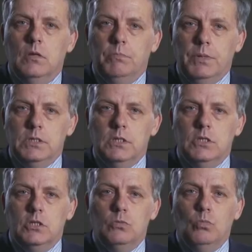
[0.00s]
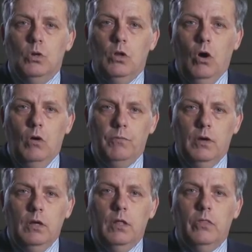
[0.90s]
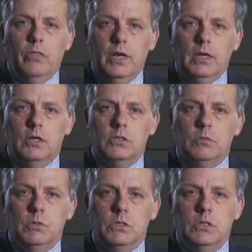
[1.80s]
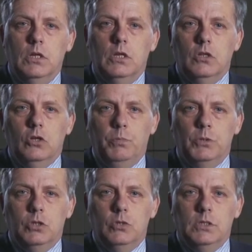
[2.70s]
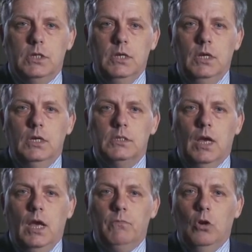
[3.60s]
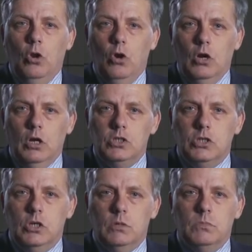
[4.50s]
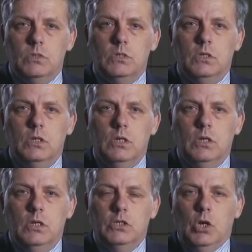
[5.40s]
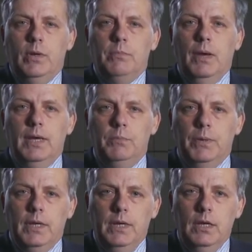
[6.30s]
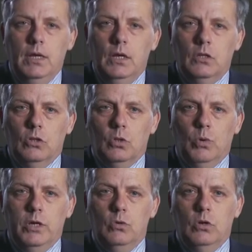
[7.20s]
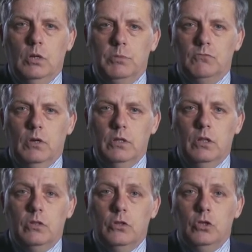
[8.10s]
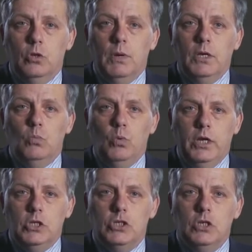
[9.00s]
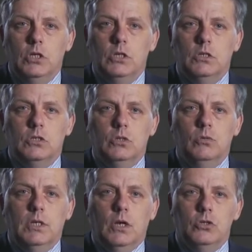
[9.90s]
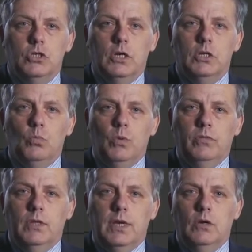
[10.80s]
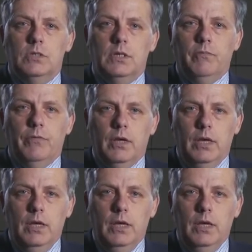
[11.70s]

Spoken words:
businesses will offer their customers the opportunity to have longer terms. So it may be that the way your club is run, that you may wish to negotiate with the County FA